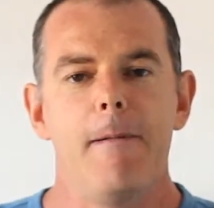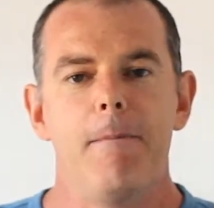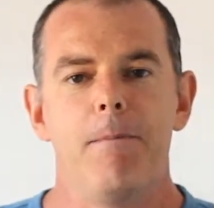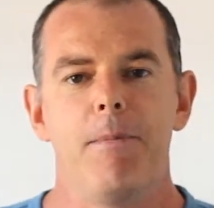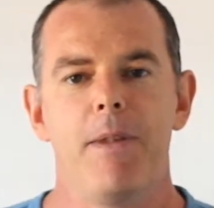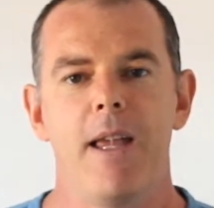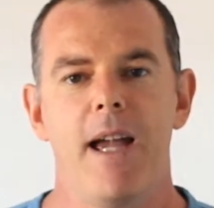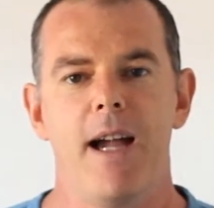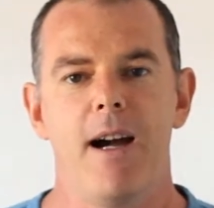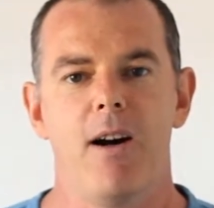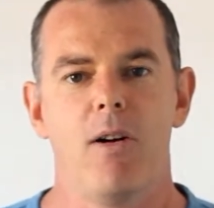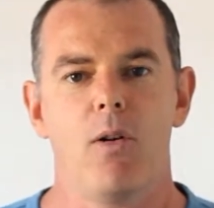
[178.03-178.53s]

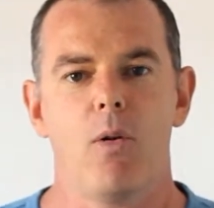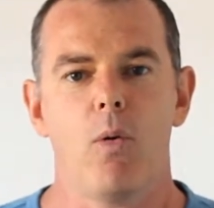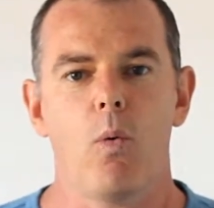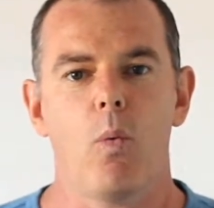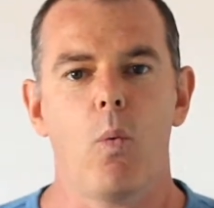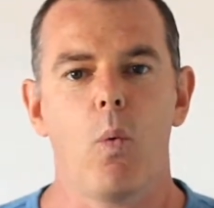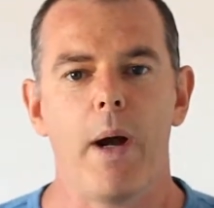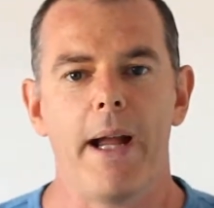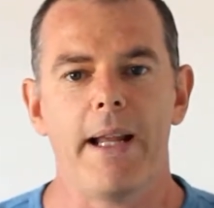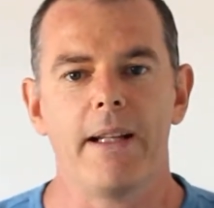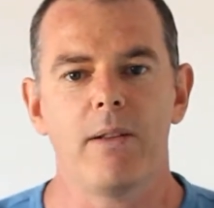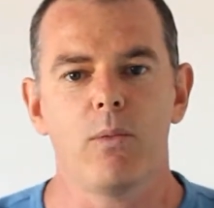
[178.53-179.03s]
Now,
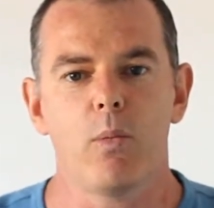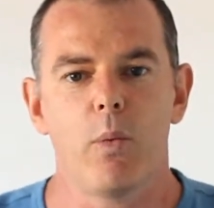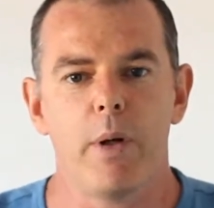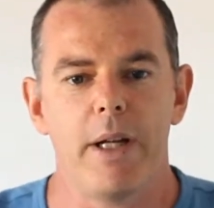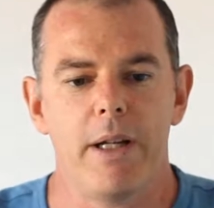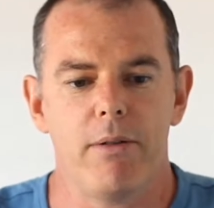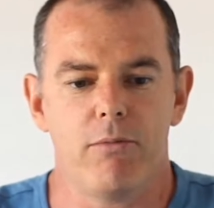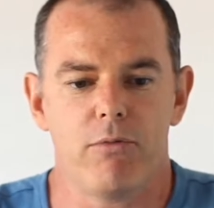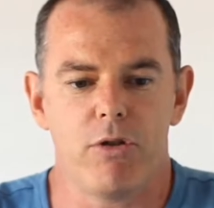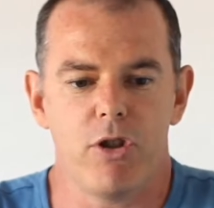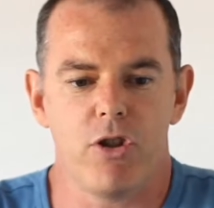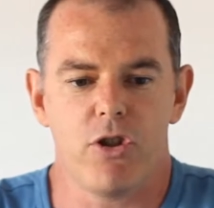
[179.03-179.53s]
when
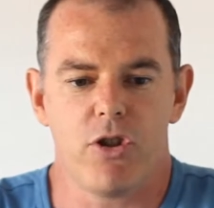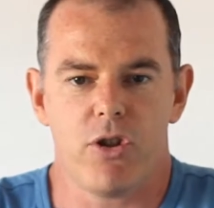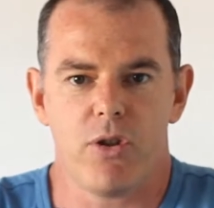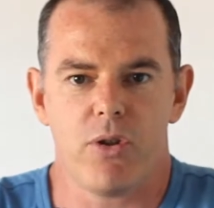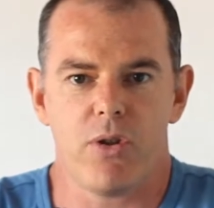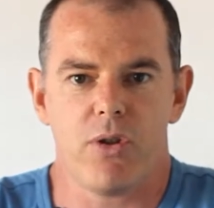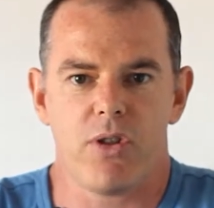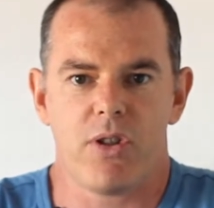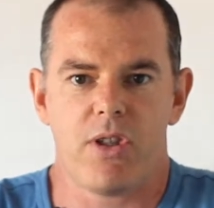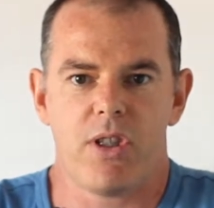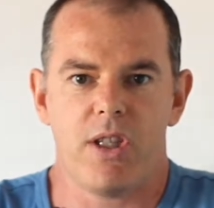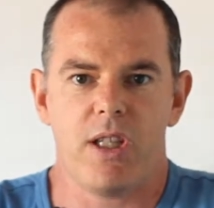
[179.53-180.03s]
we
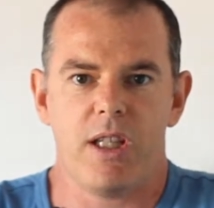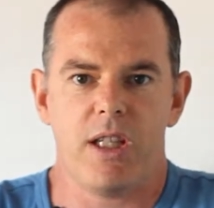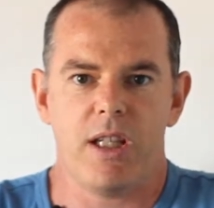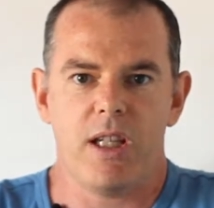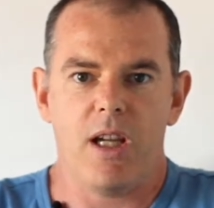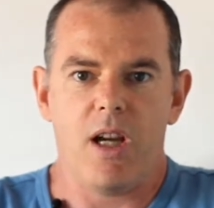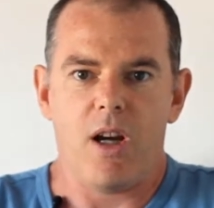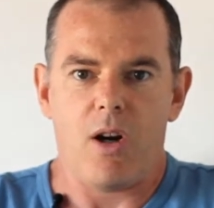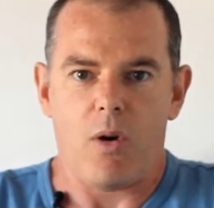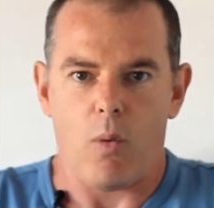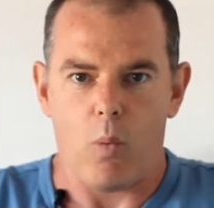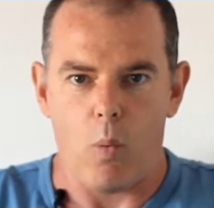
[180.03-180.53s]

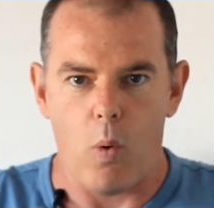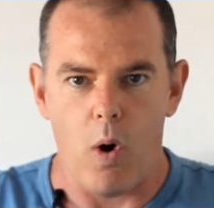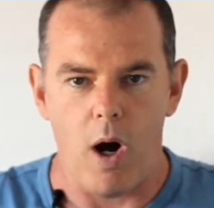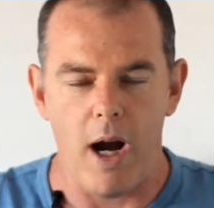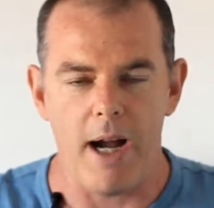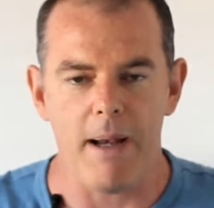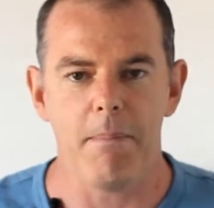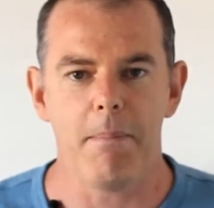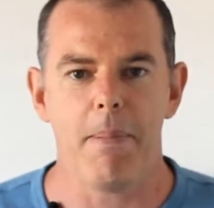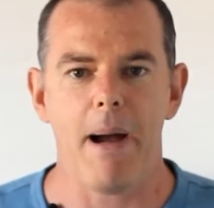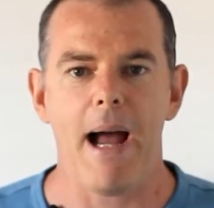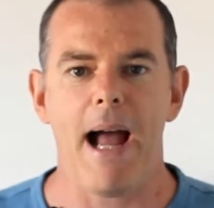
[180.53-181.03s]

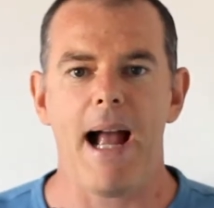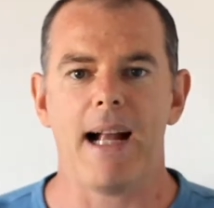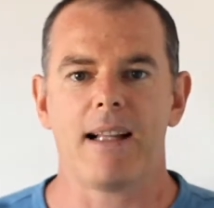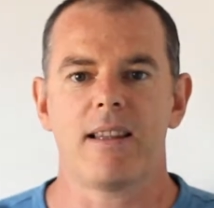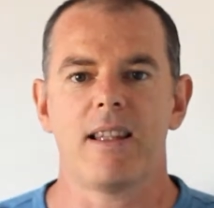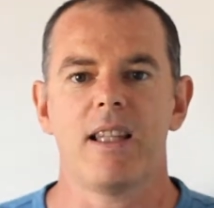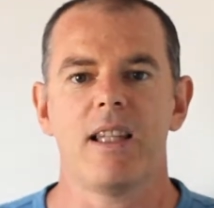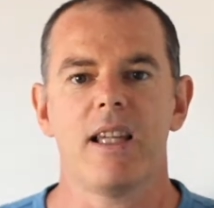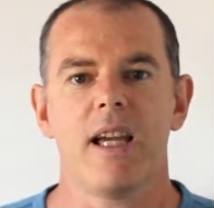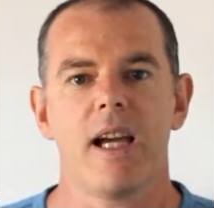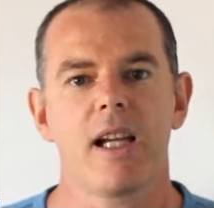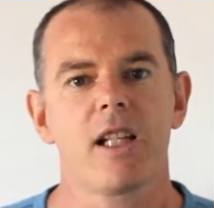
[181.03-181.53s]
wind
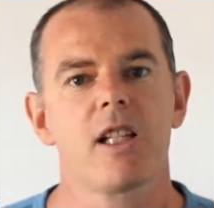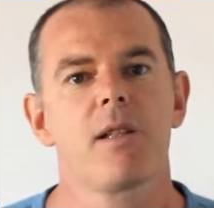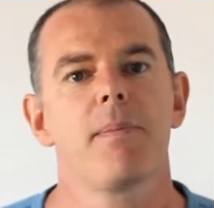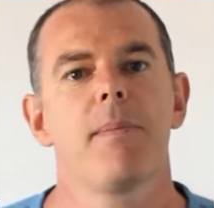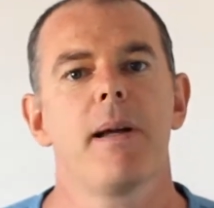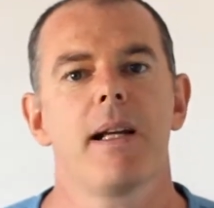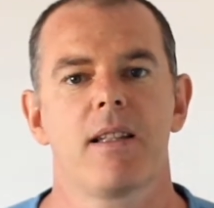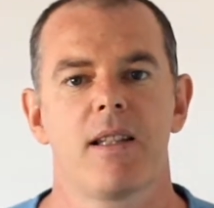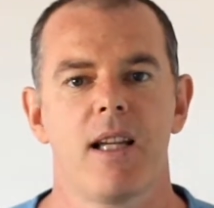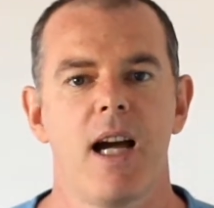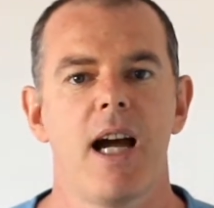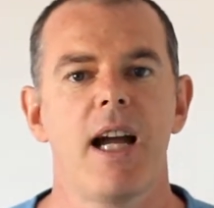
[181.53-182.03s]
back the
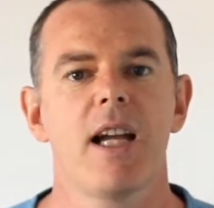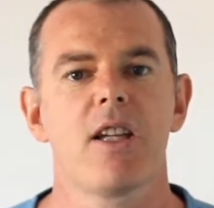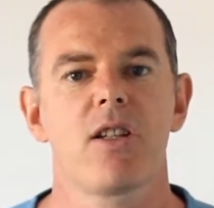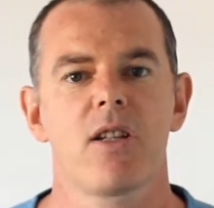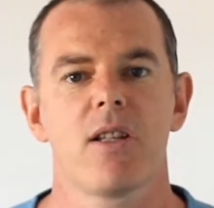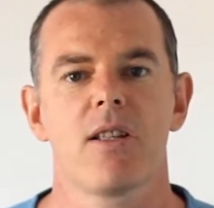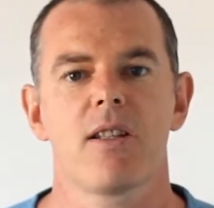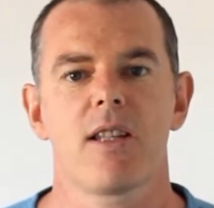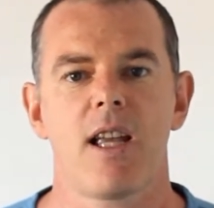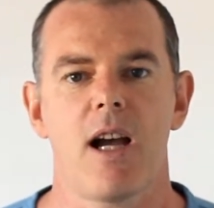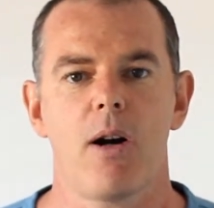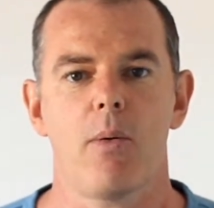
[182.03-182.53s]

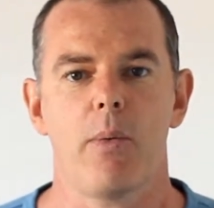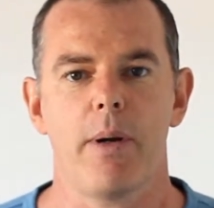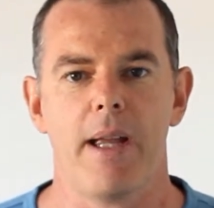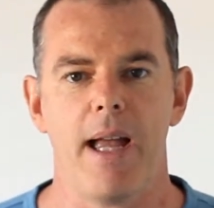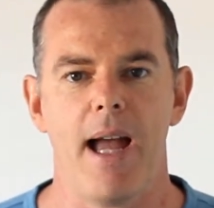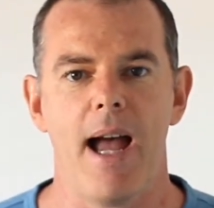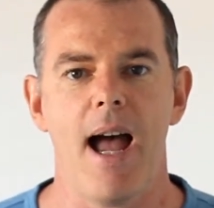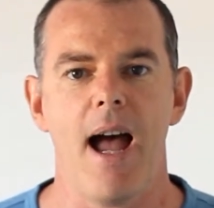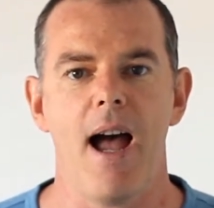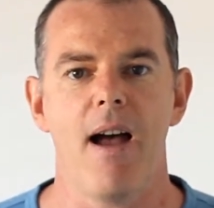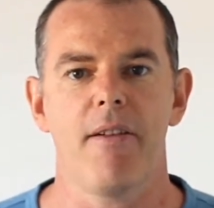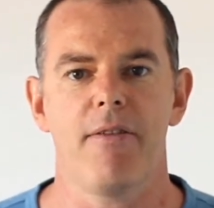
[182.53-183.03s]
expectations that we
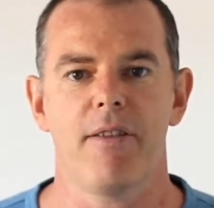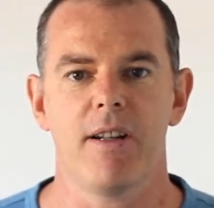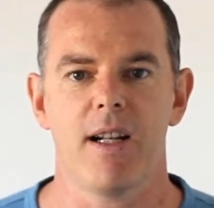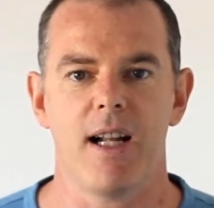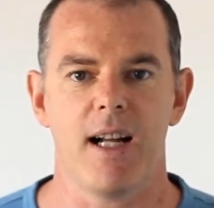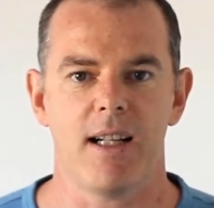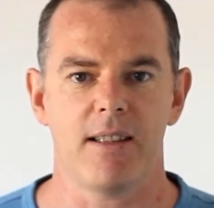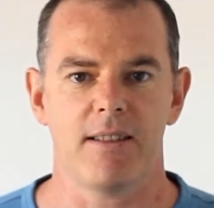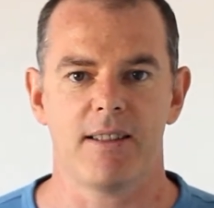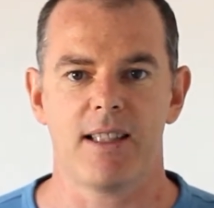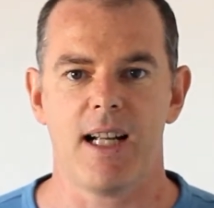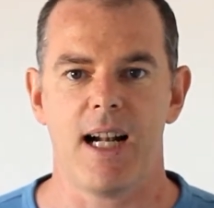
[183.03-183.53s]
have in
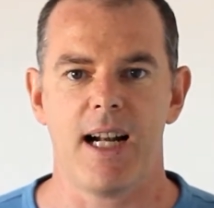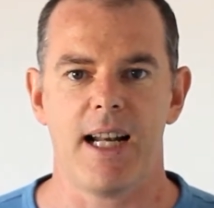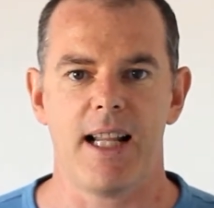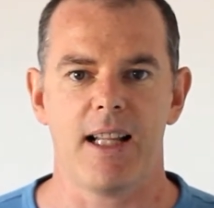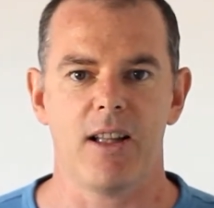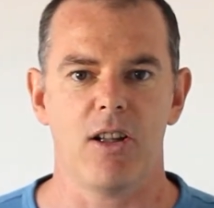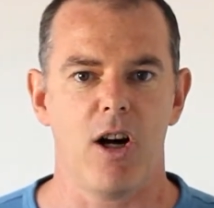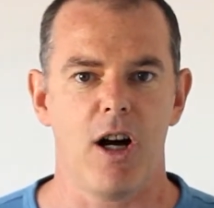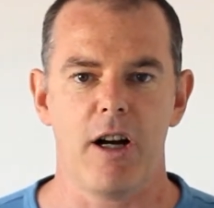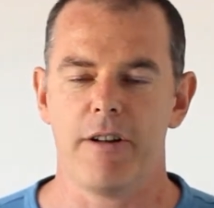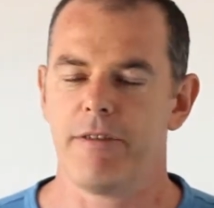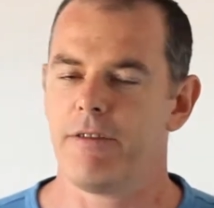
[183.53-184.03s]
our daily
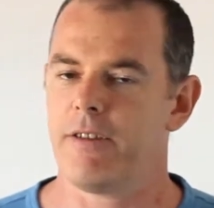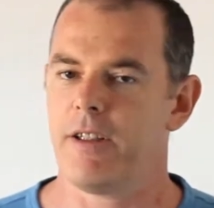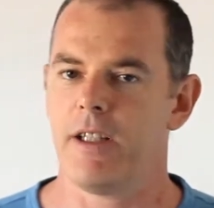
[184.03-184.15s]
life,